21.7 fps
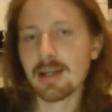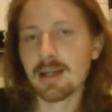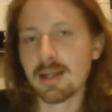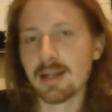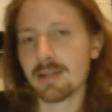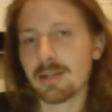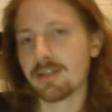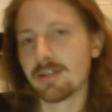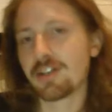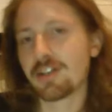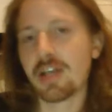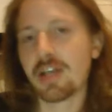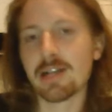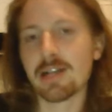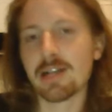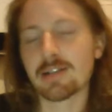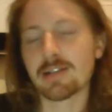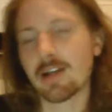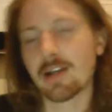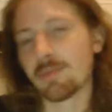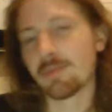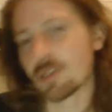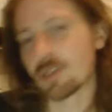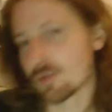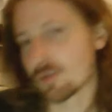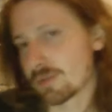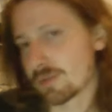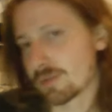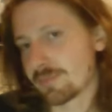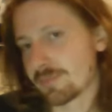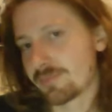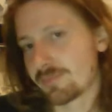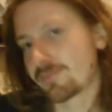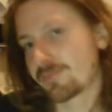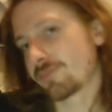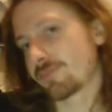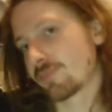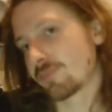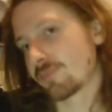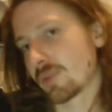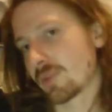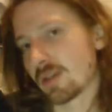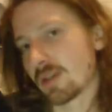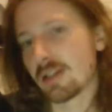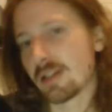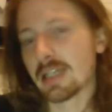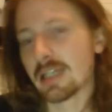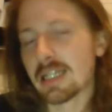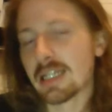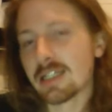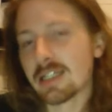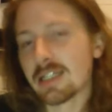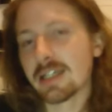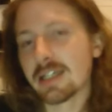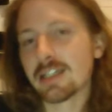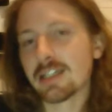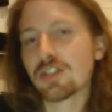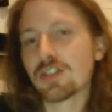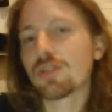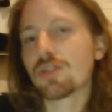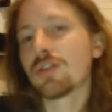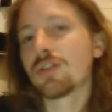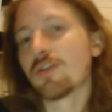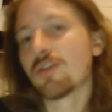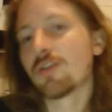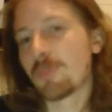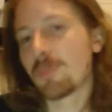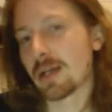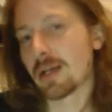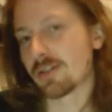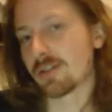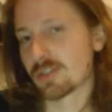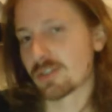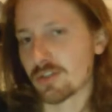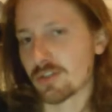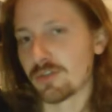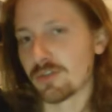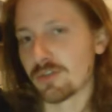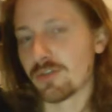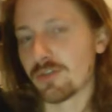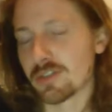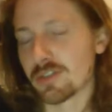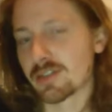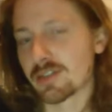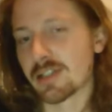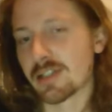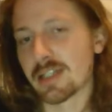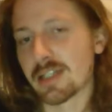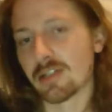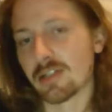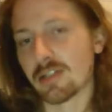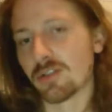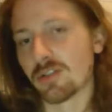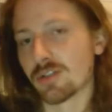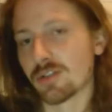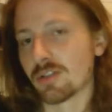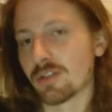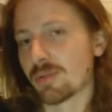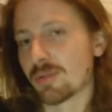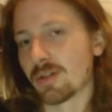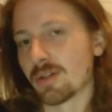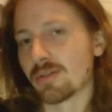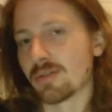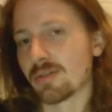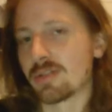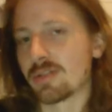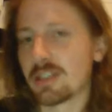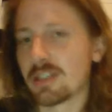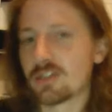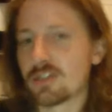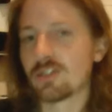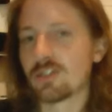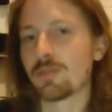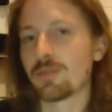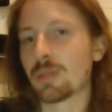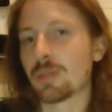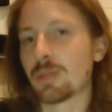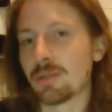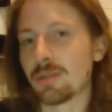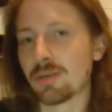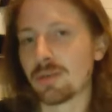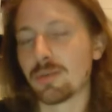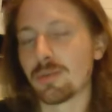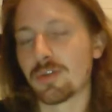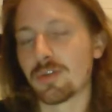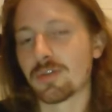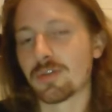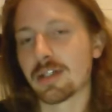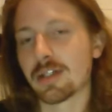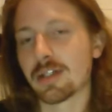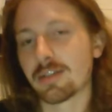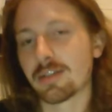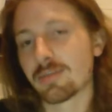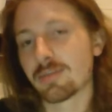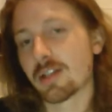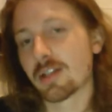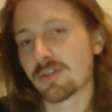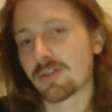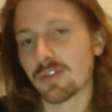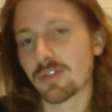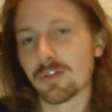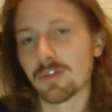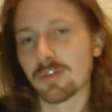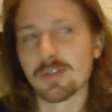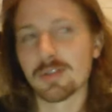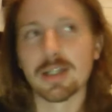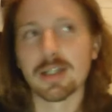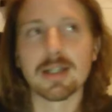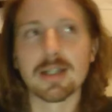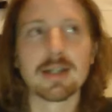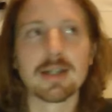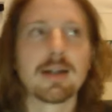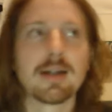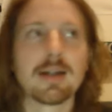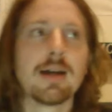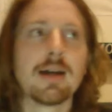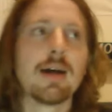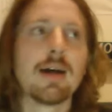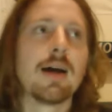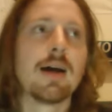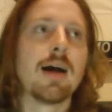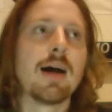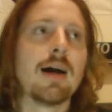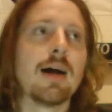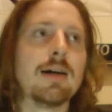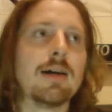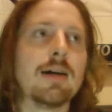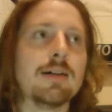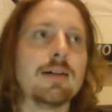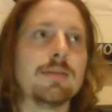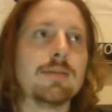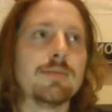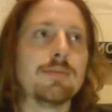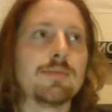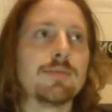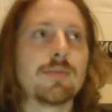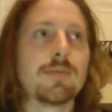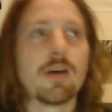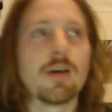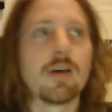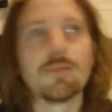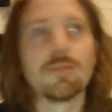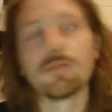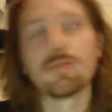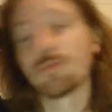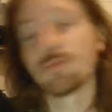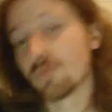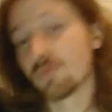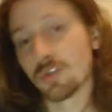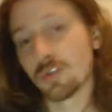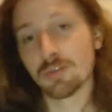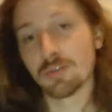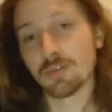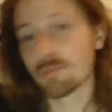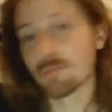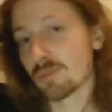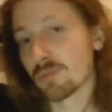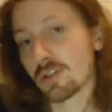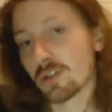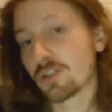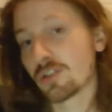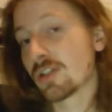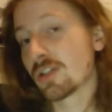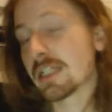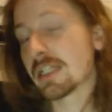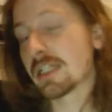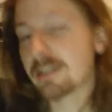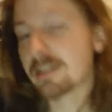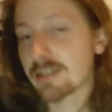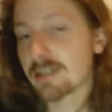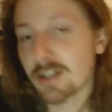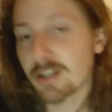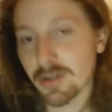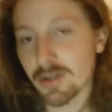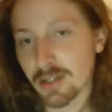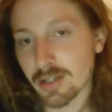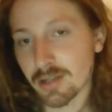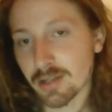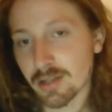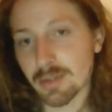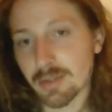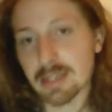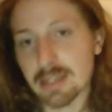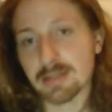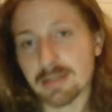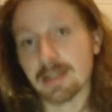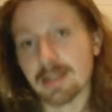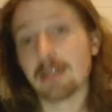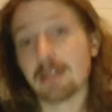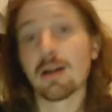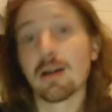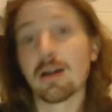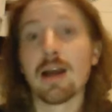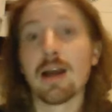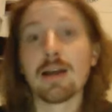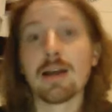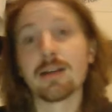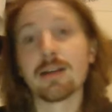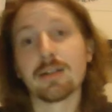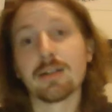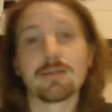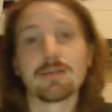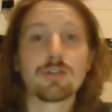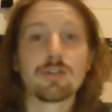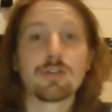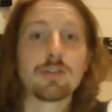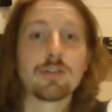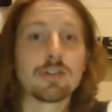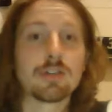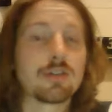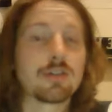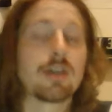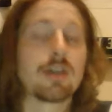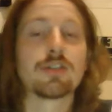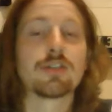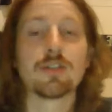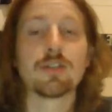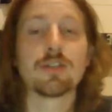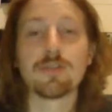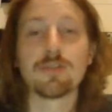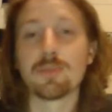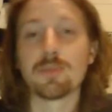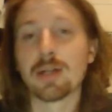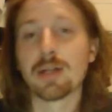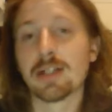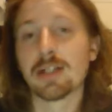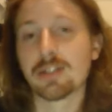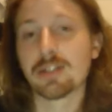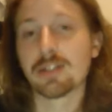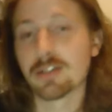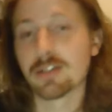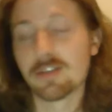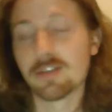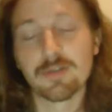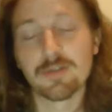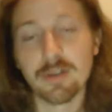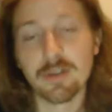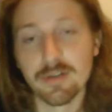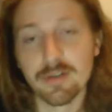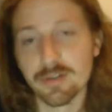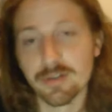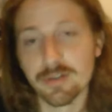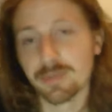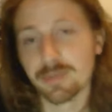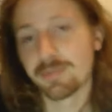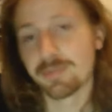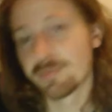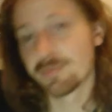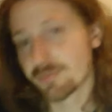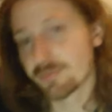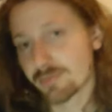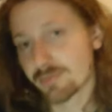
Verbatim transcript: the chance coming to him. It, it, shouldn't have bounced off of his knee and onto the post. He should have been a bit more ready. That's all I'm saying. Um, um, you, you could easily go the other way and say, hey, it took a touch off a player just in front of him.